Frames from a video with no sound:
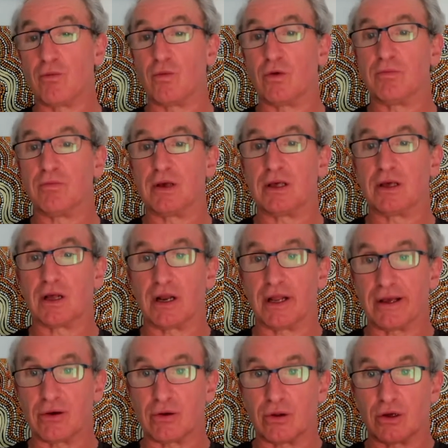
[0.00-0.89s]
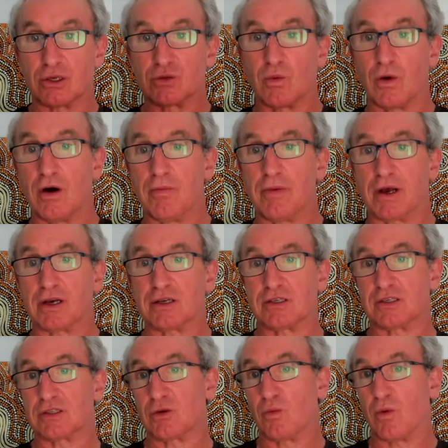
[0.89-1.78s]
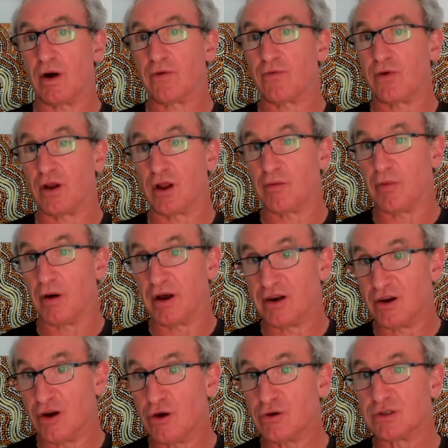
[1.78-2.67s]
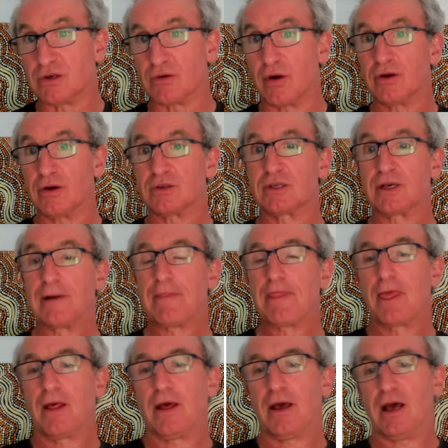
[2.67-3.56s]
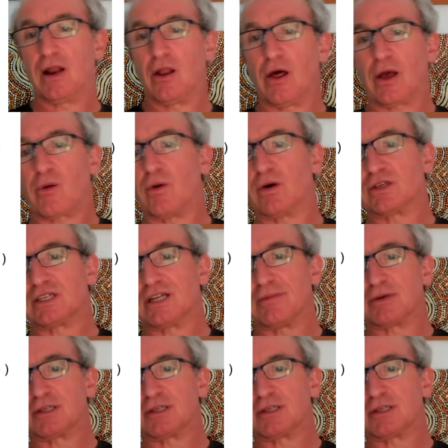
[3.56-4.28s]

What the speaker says: would be legal as well because it's a 1 followed by no zeros. And likewise, the number